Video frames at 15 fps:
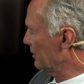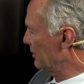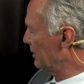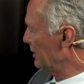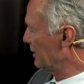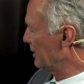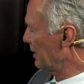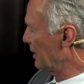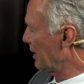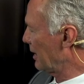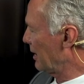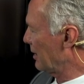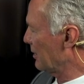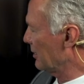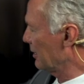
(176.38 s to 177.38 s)
the
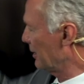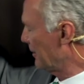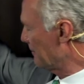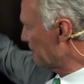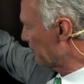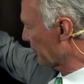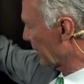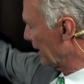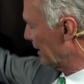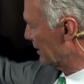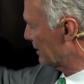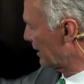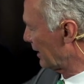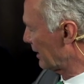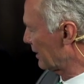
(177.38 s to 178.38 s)
canal and
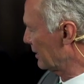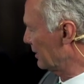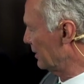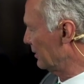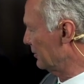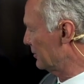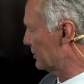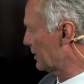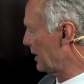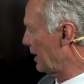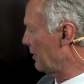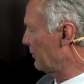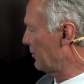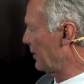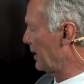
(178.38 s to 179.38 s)
taken the
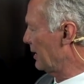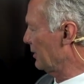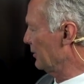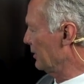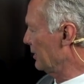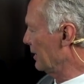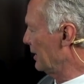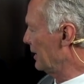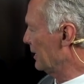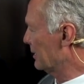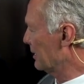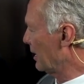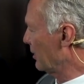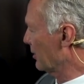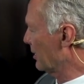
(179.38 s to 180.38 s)
scout file to
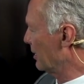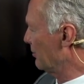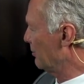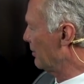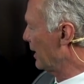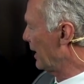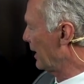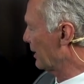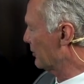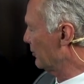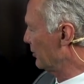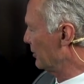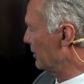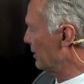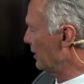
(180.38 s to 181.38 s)
length, I'll come back
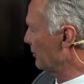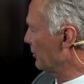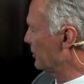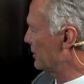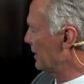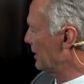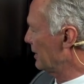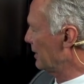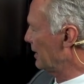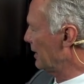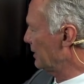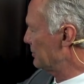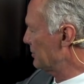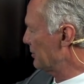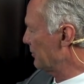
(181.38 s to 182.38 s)
with a number 10
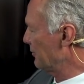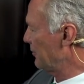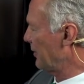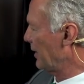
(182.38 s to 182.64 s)
Hedstrom